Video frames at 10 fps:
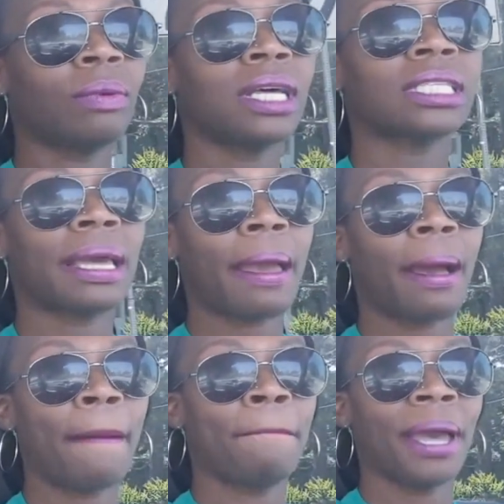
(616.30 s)
it
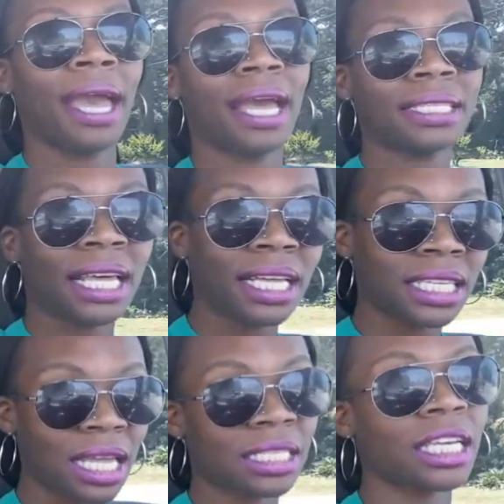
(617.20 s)
wasn't a bad
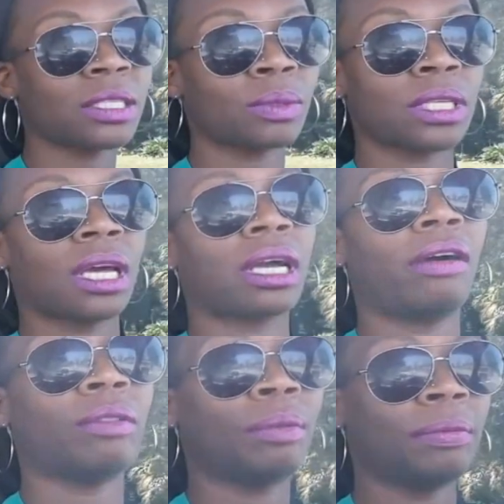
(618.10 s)
test. It just was
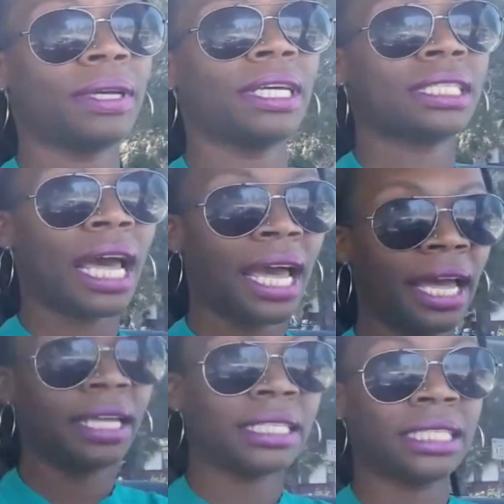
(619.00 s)
uncomfortable because I
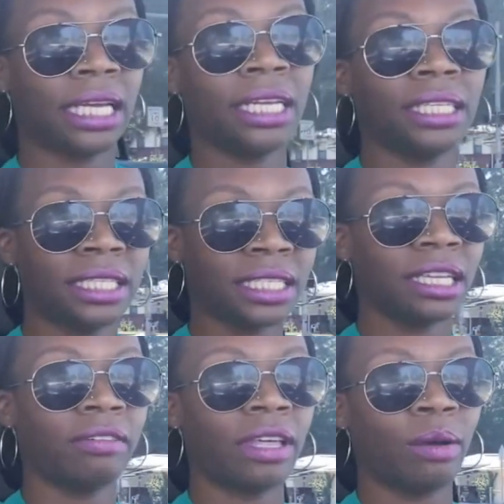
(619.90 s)
hadn't studied the
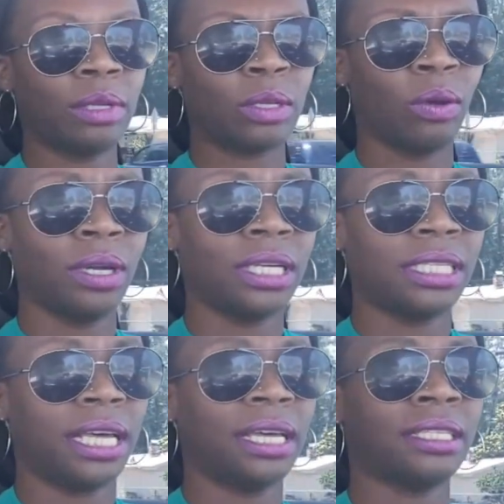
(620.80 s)
stuff that was on
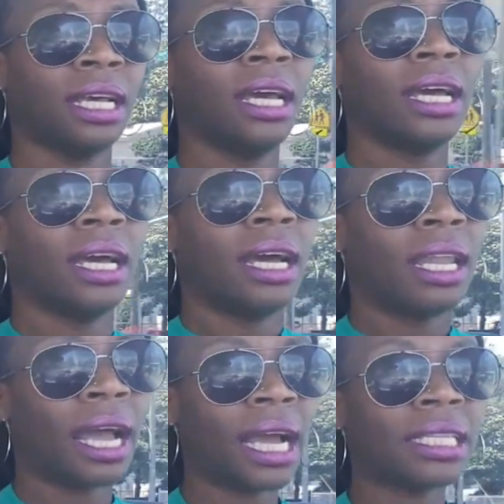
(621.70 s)
the test.
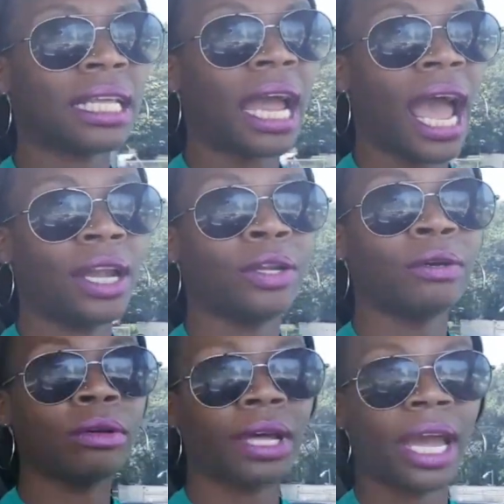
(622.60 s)
Like I say, I
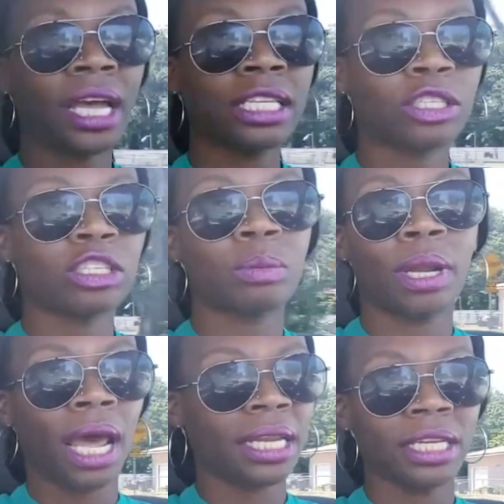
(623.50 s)
knew the answers,
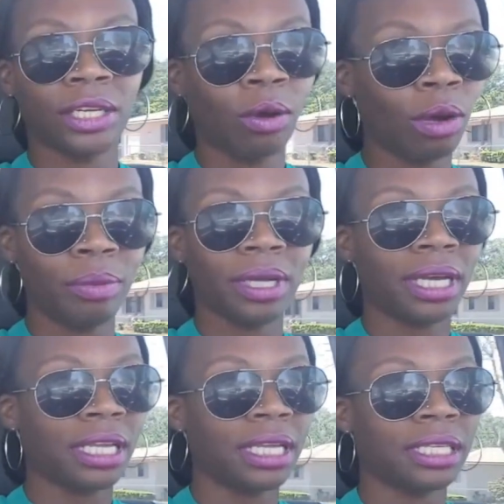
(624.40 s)
but I didn't know it
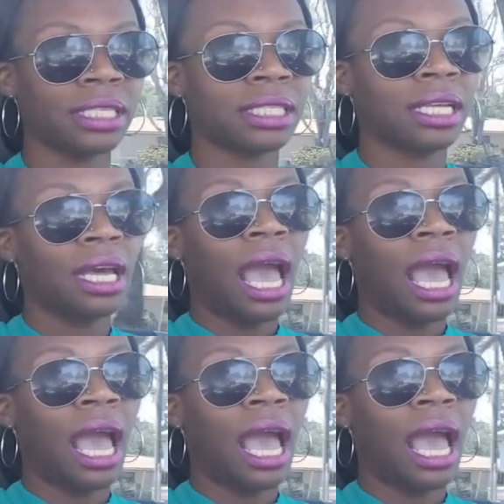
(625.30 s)
because